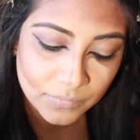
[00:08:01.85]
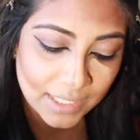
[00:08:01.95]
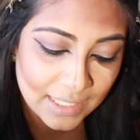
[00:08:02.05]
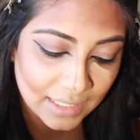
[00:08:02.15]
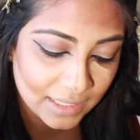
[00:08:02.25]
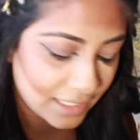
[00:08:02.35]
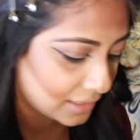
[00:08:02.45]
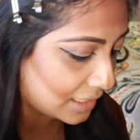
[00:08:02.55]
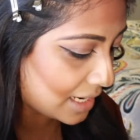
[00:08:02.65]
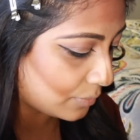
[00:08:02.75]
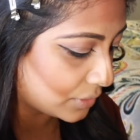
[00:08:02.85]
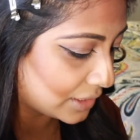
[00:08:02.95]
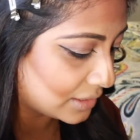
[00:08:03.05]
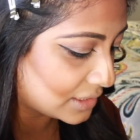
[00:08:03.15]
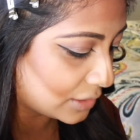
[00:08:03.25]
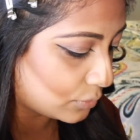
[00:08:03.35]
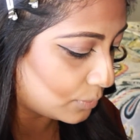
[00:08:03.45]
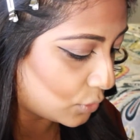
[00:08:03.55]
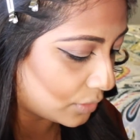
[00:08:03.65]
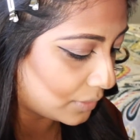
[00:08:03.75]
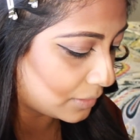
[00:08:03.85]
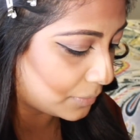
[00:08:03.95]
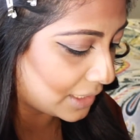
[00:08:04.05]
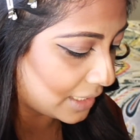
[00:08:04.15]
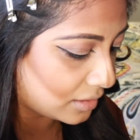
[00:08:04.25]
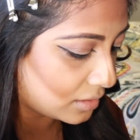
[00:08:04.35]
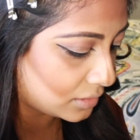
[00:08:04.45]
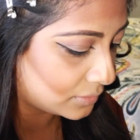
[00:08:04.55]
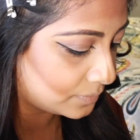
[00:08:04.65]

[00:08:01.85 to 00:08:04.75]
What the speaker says: And I think that we're going to stick more with Banana.